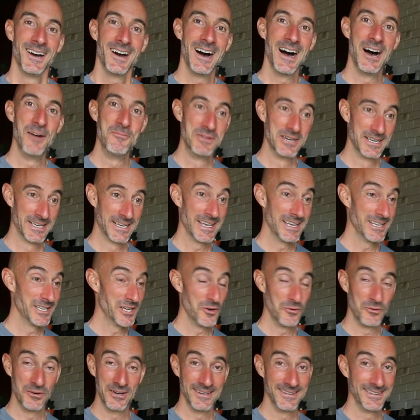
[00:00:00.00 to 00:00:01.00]
But again,
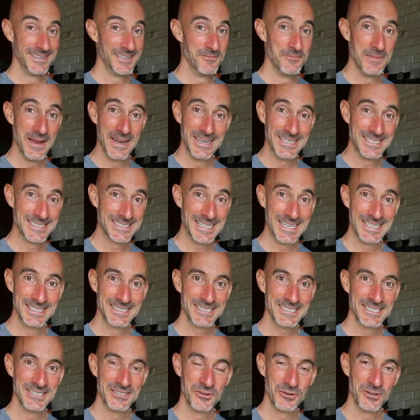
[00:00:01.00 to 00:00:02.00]
you wouldn't need many
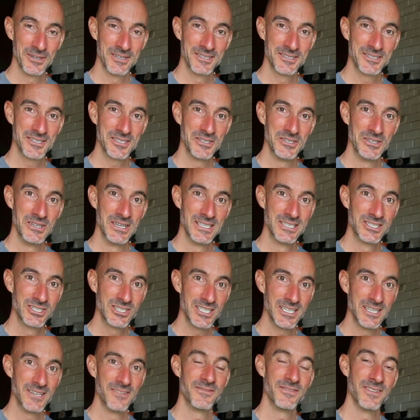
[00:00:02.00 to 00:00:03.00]
sets in order to
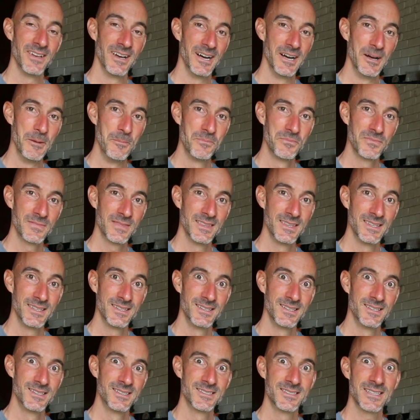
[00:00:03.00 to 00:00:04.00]
achieve the
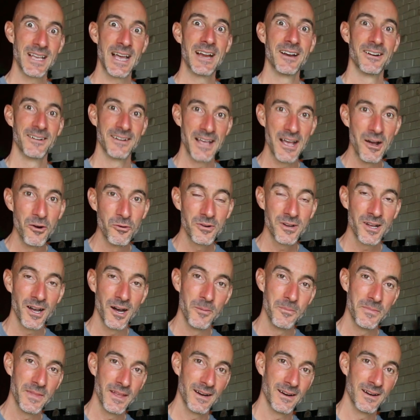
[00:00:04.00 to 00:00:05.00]
desired
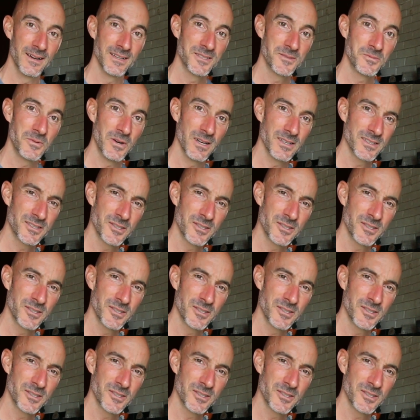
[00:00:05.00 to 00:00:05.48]
outcome there as well.